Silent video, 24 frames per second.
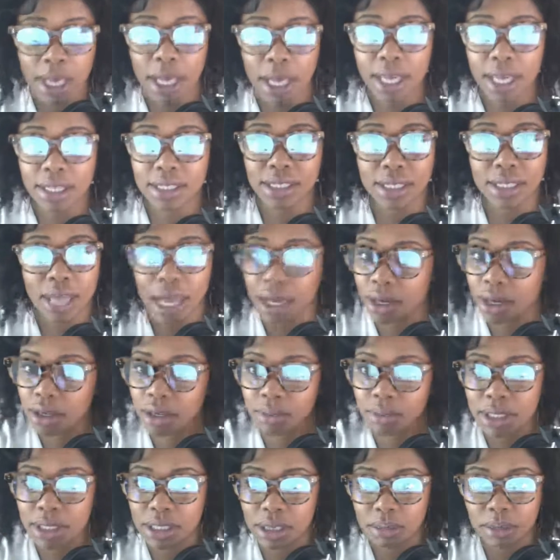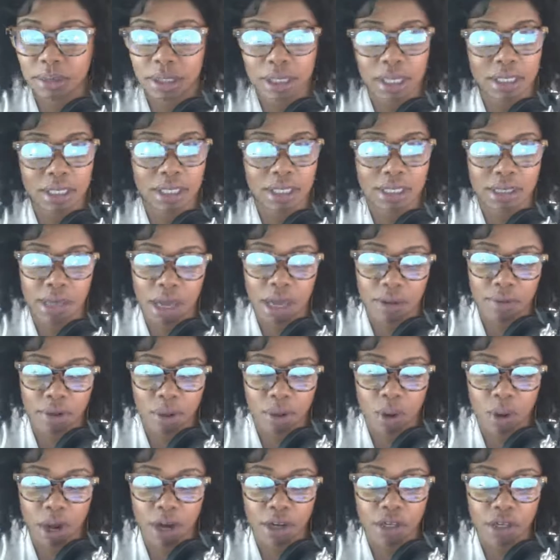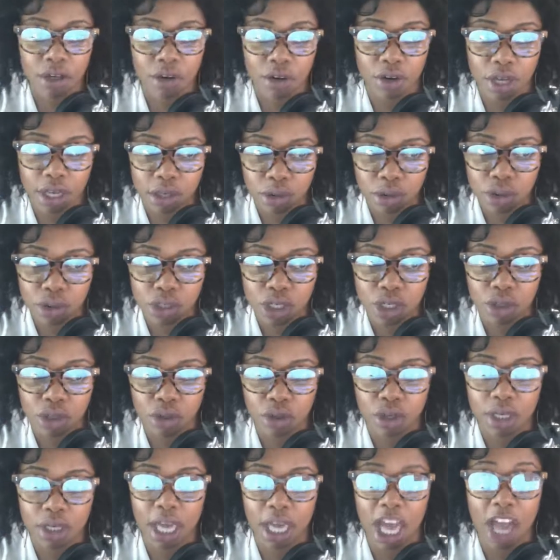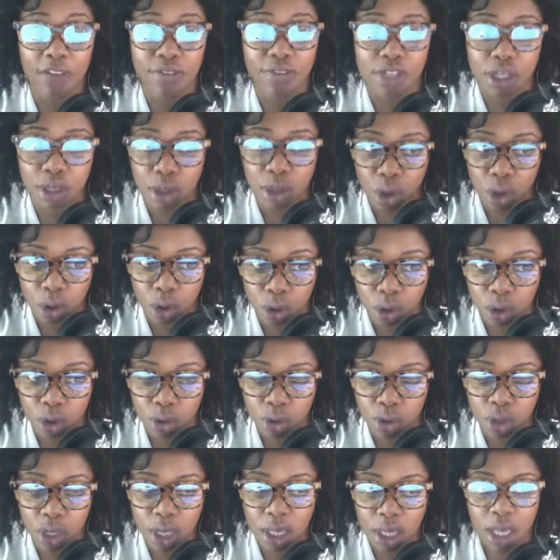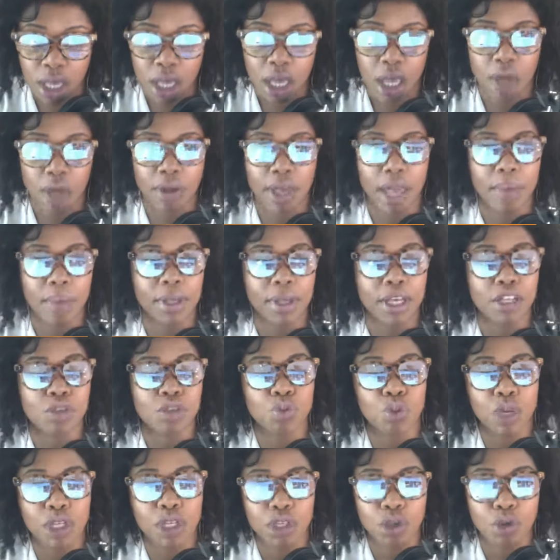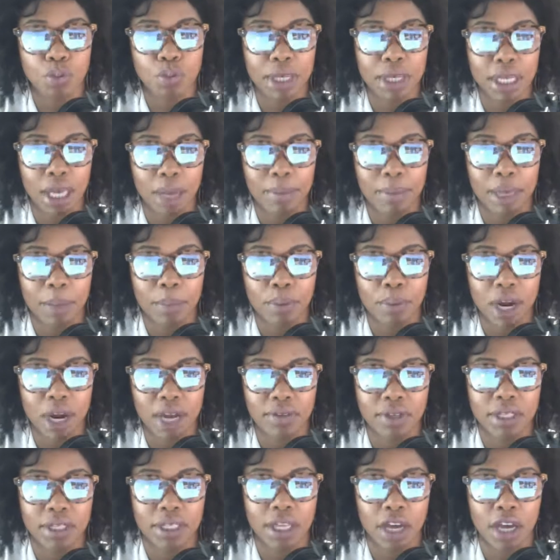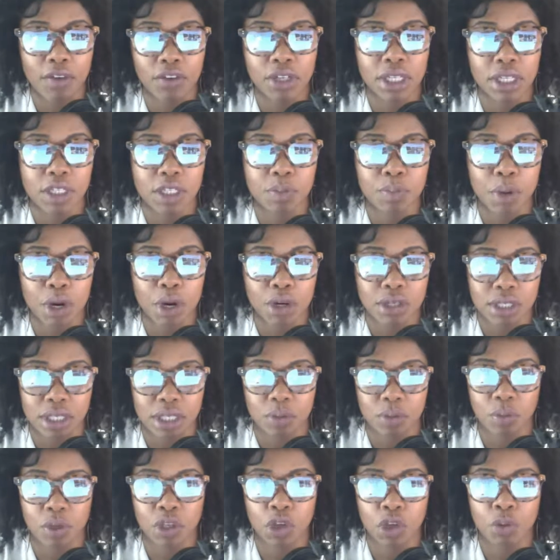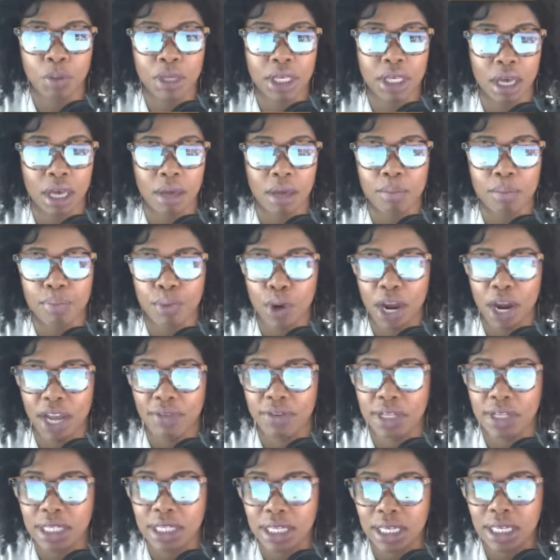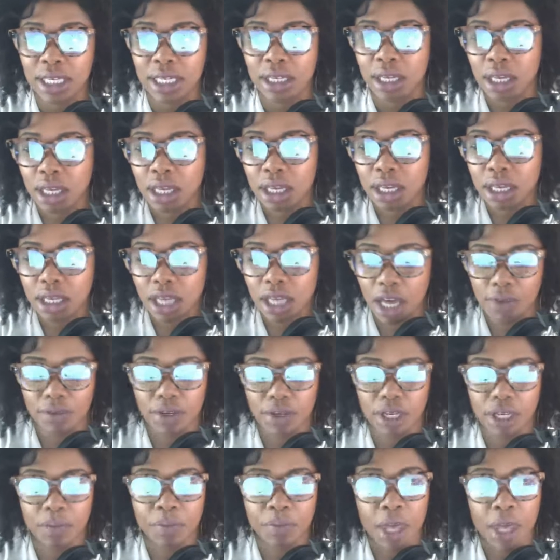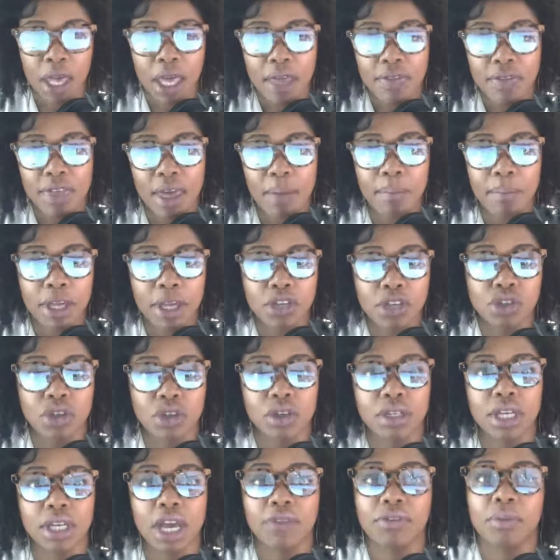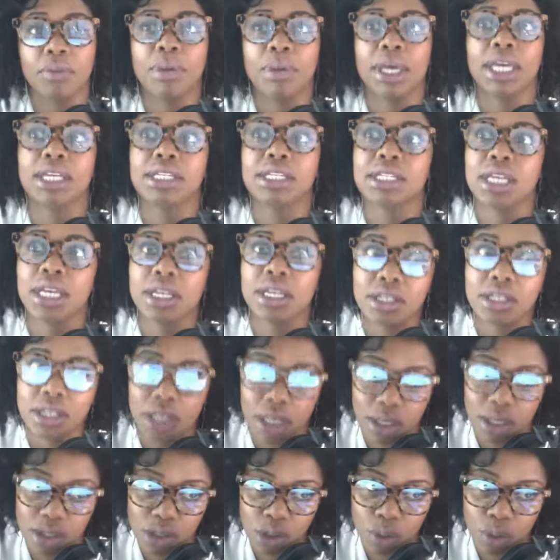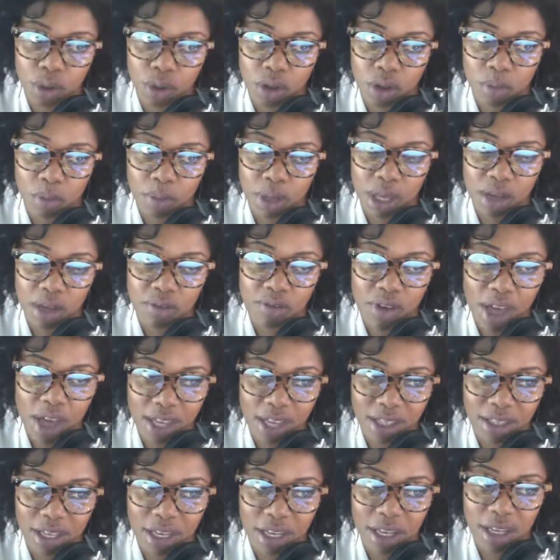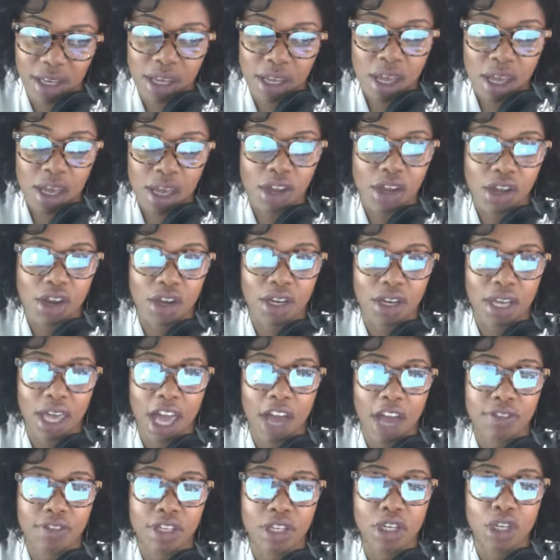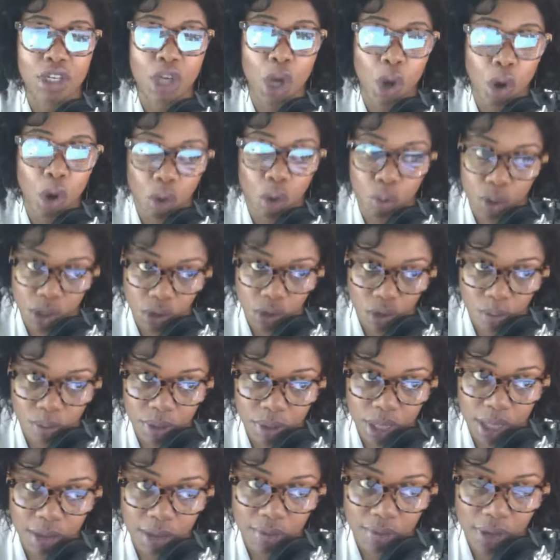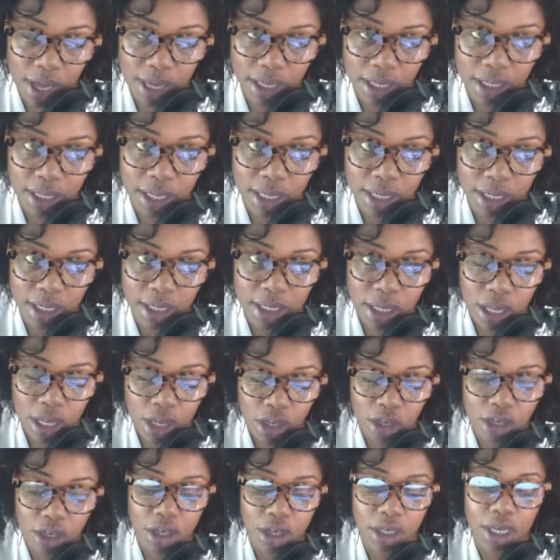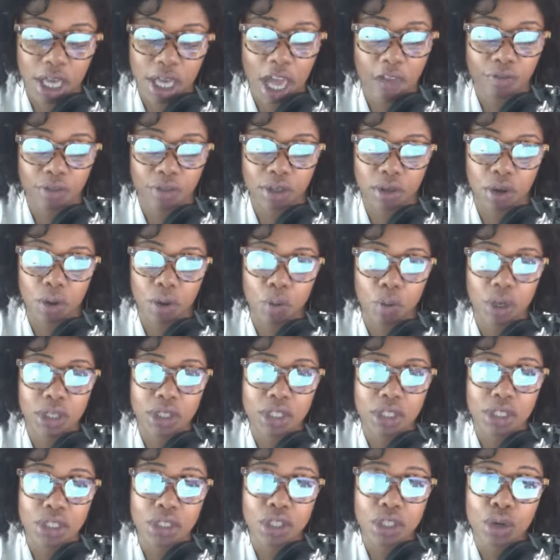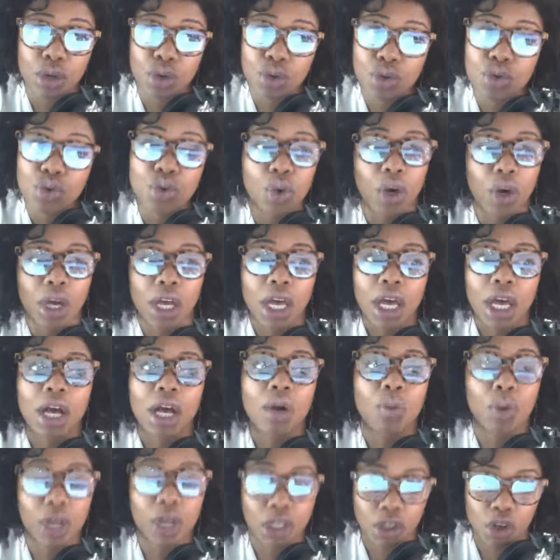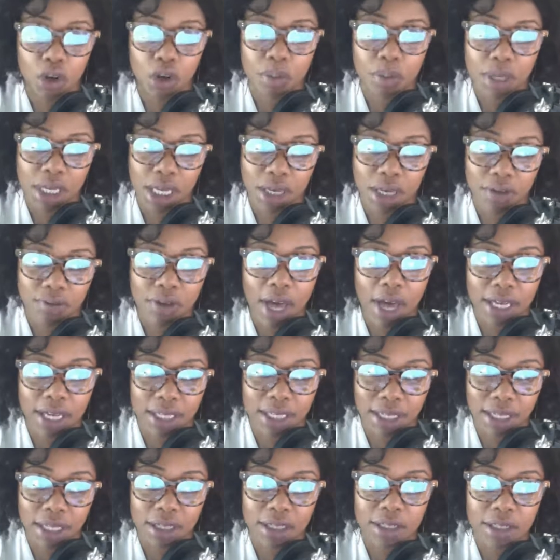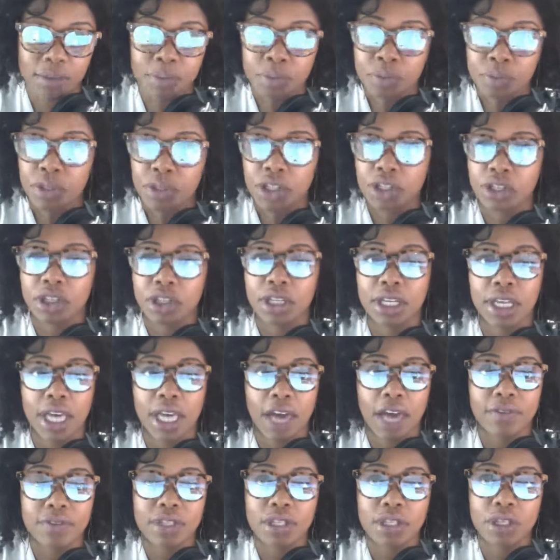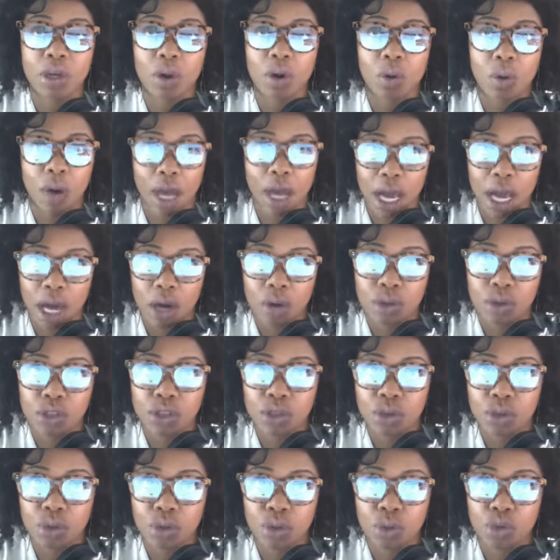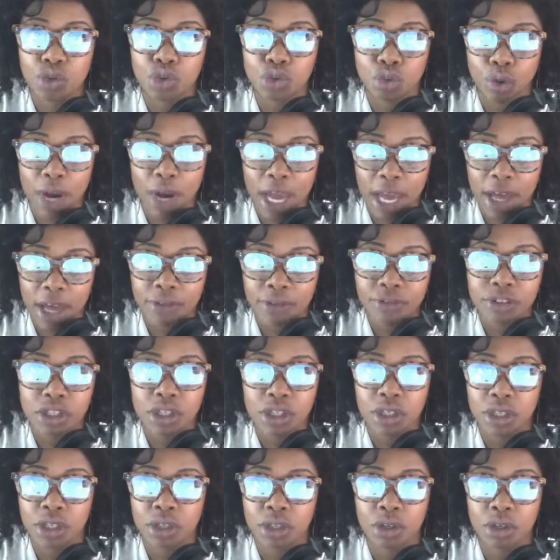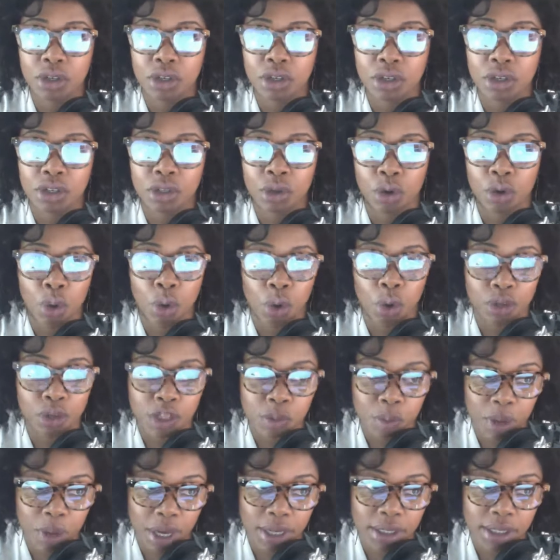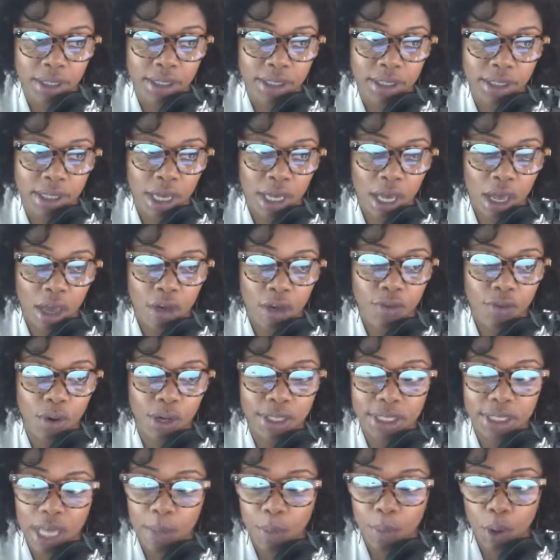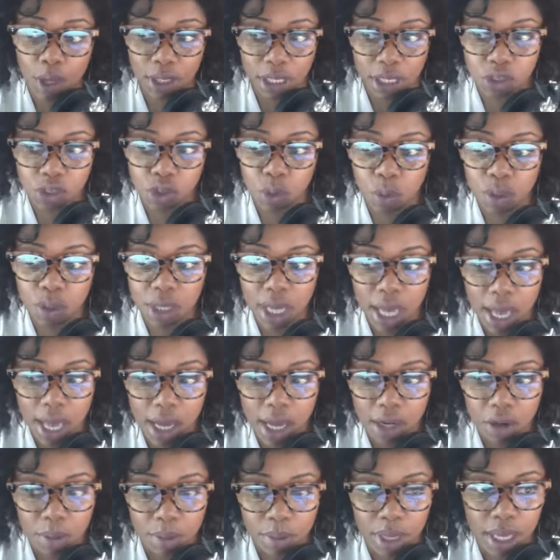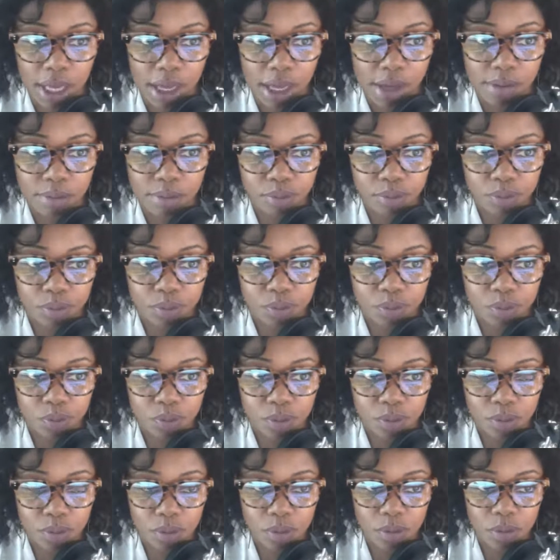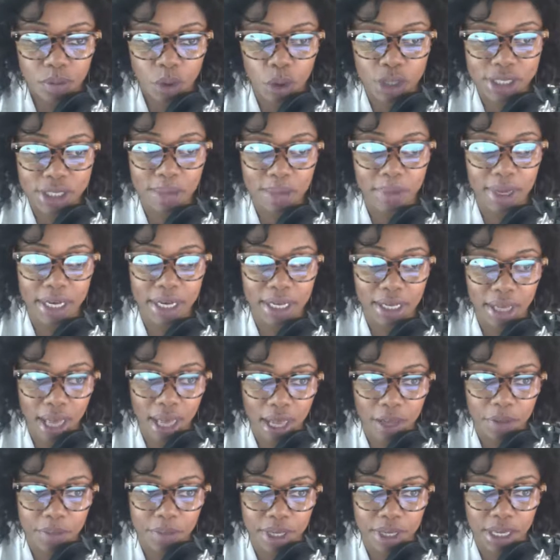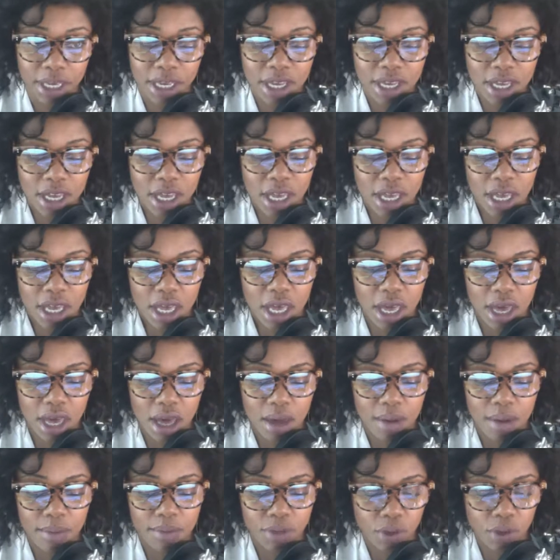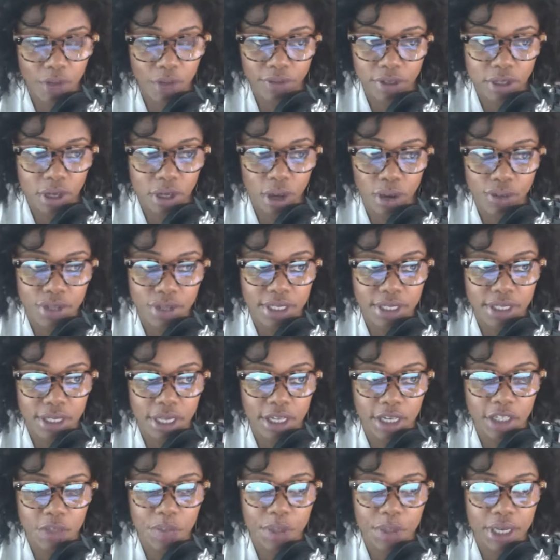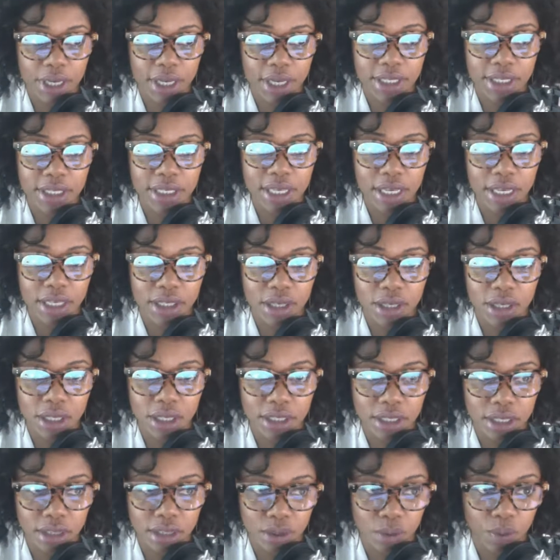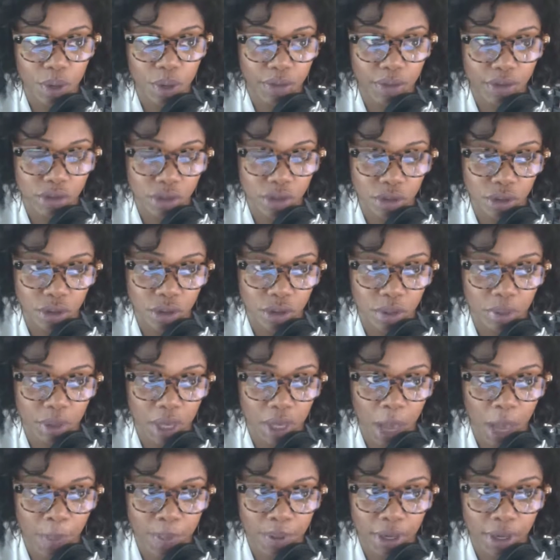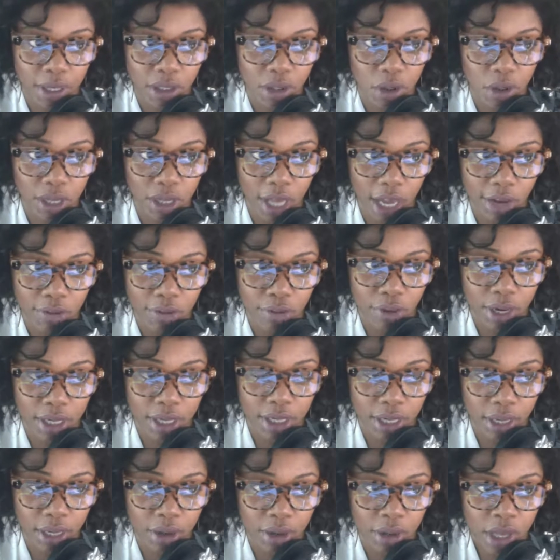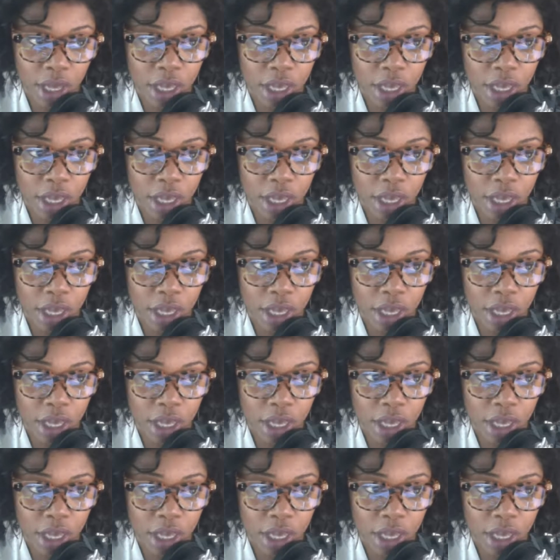It's not going to be something that does not require your energy. You're going to have to learn, okay? Because when you become a private governance person, when you become privately governing, that means you're going to have to pay attention to when you're being violated. You're going to have to know when you're being violated. You're going to have to know what to do when you're being violated. You're going to have to know how to draft your correspondence. For example, unless you want to hire me or somebody like me, you have to know these things, because this is the way that you're going to be operating your life right now.